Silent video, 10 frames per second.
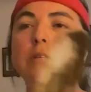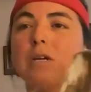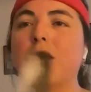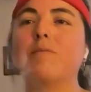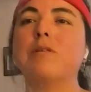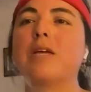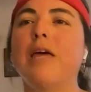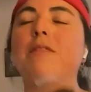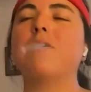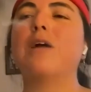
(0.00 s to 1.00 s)
to come
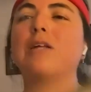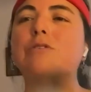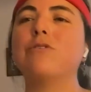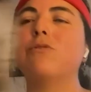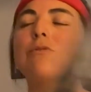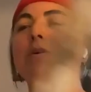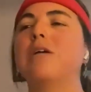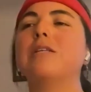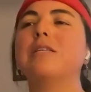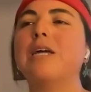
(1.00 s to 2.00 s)
together and to
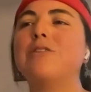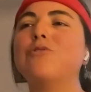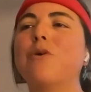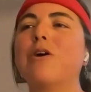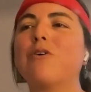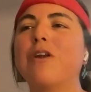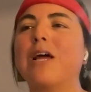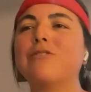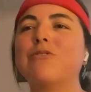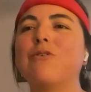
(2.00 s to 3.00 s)
tend to our
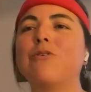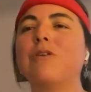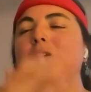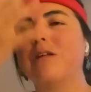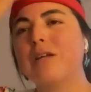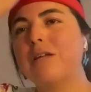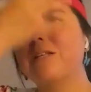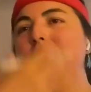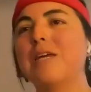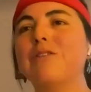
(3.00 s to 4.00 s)
corazón,
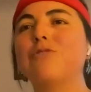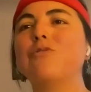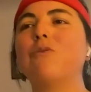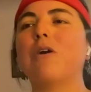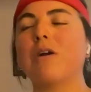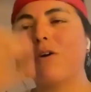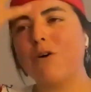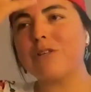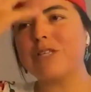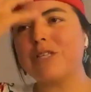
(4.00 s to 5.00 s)
tend to our
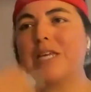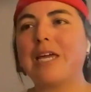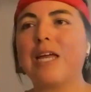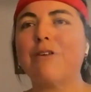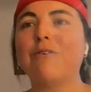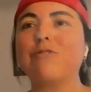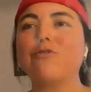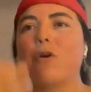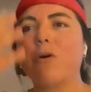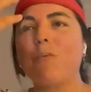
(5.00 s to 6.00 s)
oxígeno, and
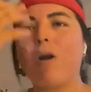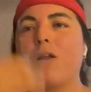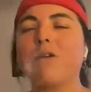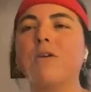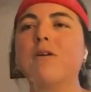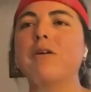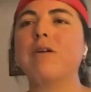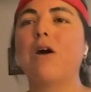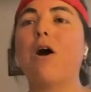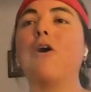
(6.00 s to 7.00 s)
to our water,
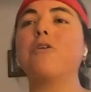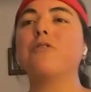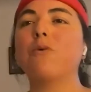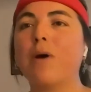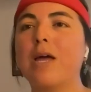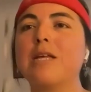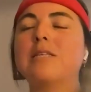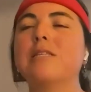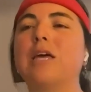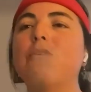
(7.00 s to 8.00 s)
honor the
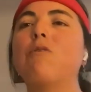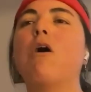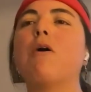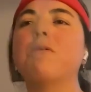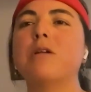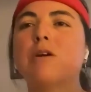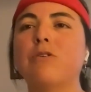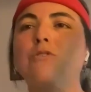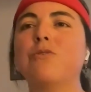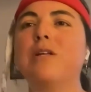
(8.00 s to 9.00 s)
ways that you already are
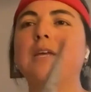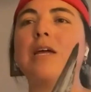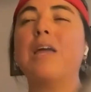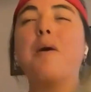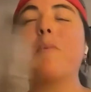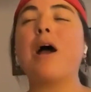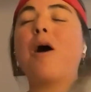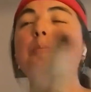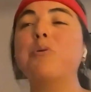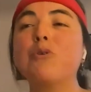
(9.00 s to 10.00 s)
doing it, but
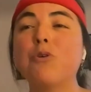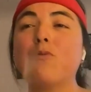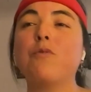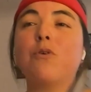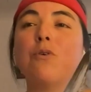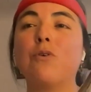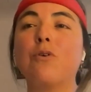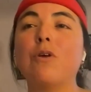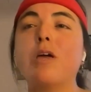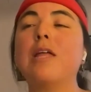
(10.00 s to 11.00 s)
how beautiful
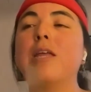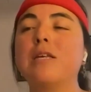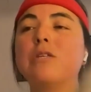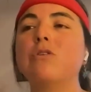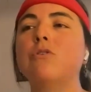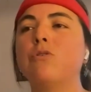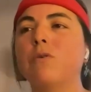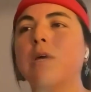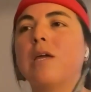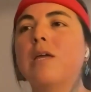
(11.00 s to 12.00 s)
it is to do
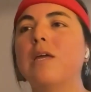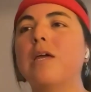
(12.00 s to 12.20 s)
it